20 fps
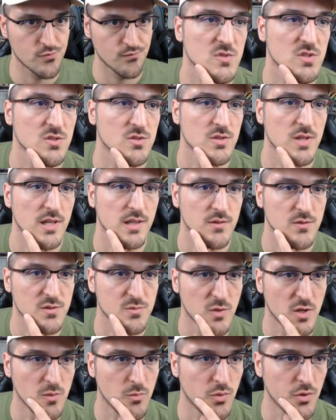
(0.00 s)
So that leaves
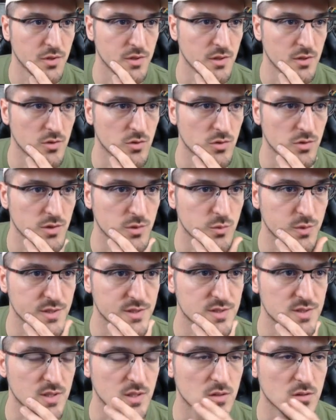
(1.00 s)
my opponent only with a
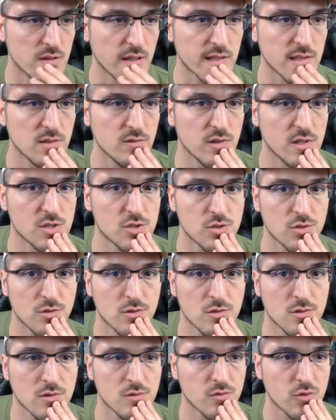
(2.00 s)
single activation
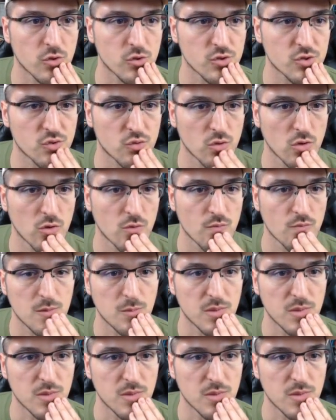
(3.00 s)
of Curse Scroll.